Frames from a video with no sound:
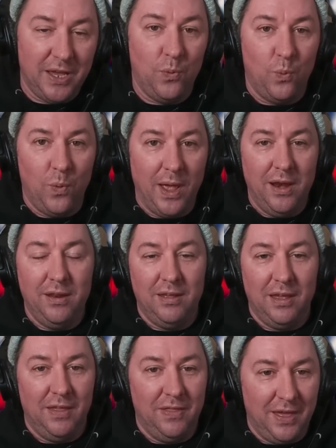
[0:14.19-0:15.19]
and when
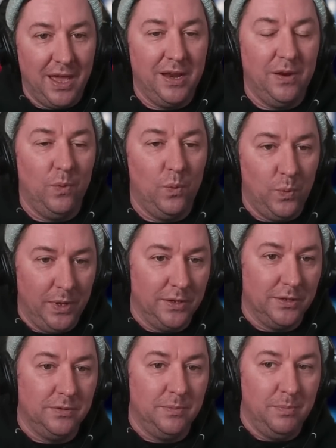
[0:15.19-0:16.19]
that
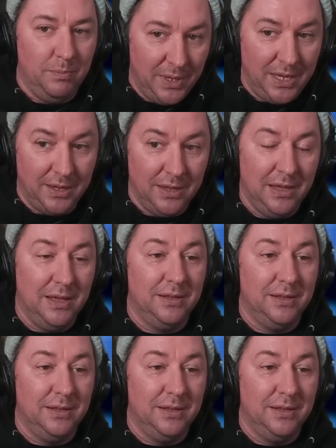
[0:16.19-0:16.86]
will be.